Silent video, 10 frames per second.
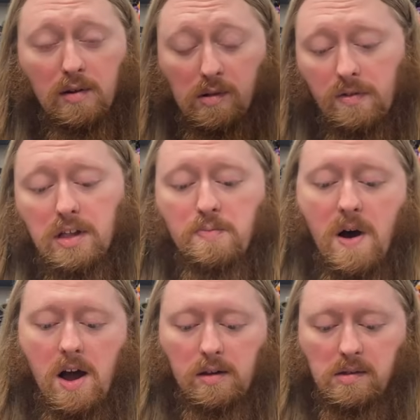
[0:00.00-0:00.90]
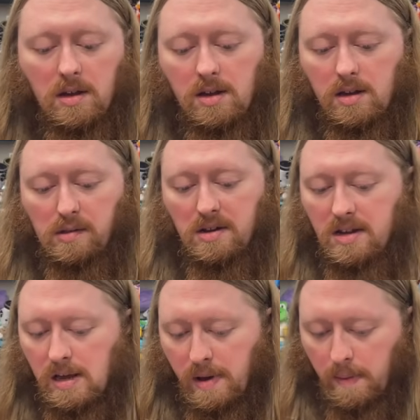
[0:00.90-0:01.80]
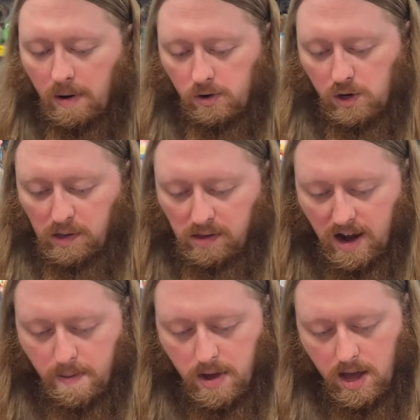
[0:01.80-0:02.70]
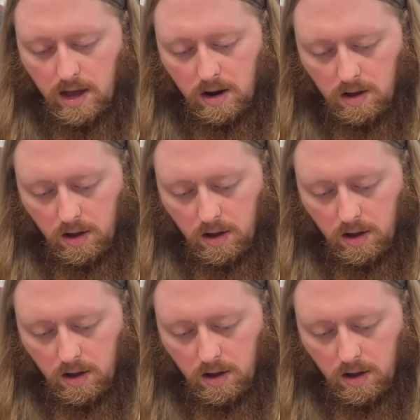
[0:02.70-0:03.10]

So this box is an eBay purchase that I made.